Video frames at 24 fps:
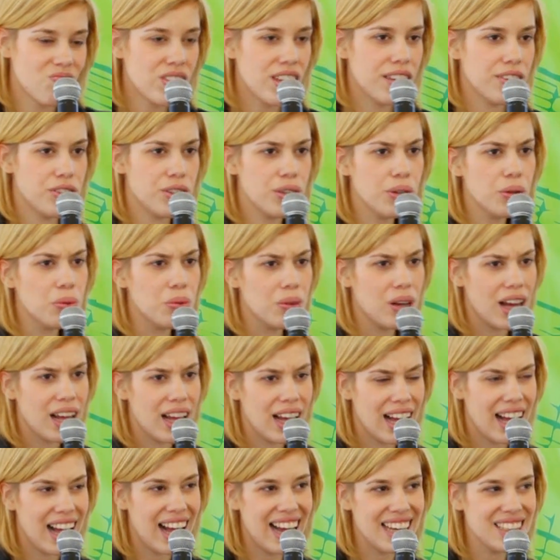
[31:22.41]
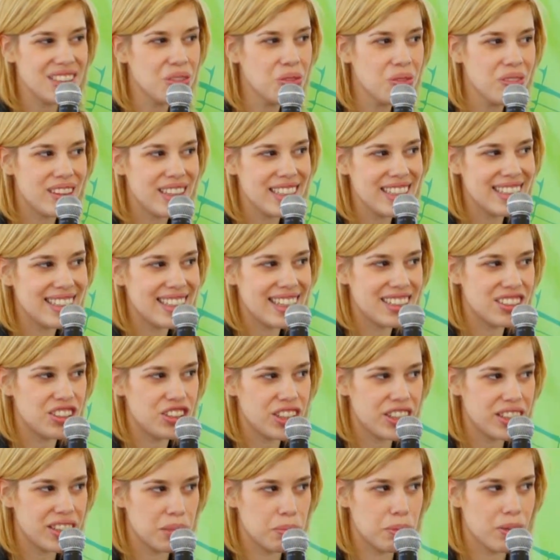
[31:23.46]
So I don't think
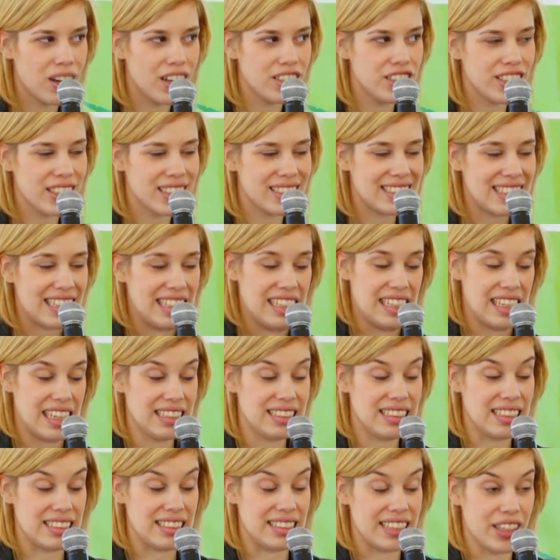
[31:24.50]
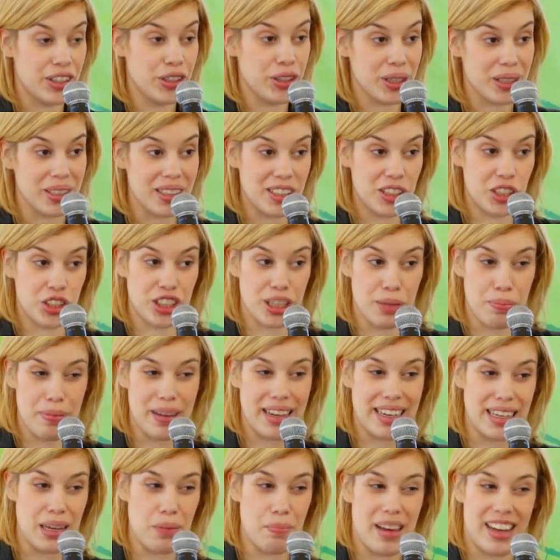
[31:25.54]
Kickstarter projects necessarily ship
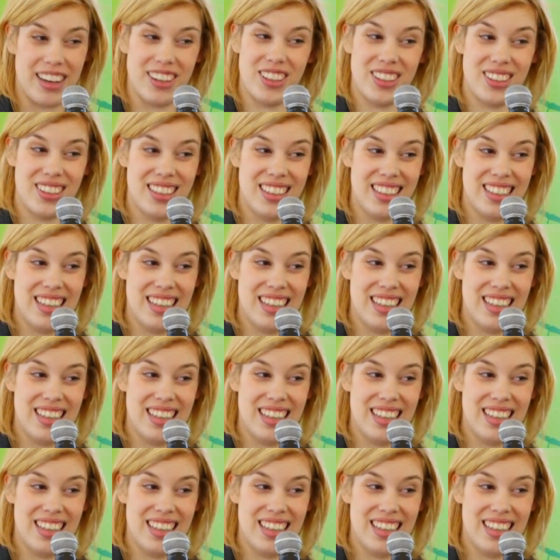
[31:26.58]
any better.